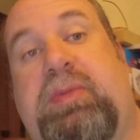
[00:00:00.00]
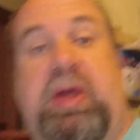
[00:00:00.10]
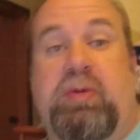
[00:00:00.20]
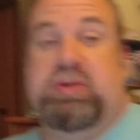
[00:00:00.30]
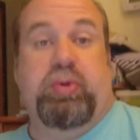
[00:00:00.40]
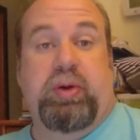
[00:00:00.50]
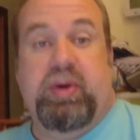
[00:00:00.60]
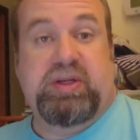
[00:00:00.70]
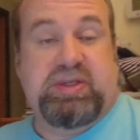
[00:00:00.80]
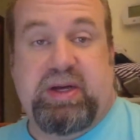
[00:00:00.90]
it was pretty
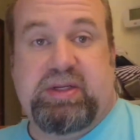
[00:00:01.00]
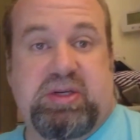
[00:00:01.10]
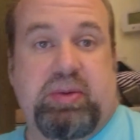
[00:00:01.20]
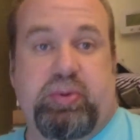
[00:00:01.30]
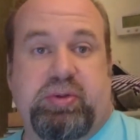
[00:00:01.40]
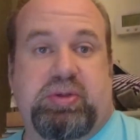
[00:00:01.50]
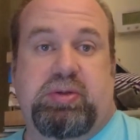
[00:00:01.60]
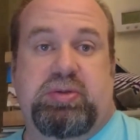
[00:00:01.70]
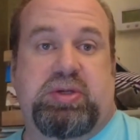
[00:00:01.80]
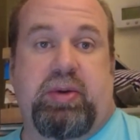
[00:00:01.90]
much that simple
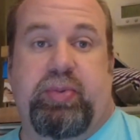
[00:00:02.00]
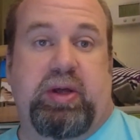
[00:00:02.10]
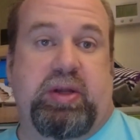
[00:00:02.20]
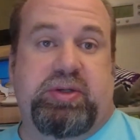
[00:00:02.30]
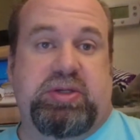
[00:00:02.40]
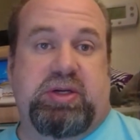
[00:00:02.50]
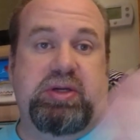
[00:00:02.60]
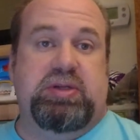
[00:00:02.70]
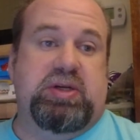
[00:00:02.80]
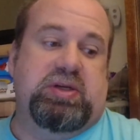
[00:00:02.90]
to set up an LLC
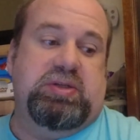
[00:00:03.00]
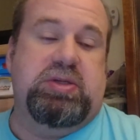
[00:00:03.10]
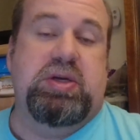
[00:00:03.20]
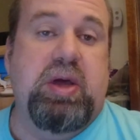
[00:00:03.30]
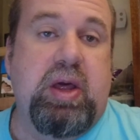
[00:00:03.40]
in Texas.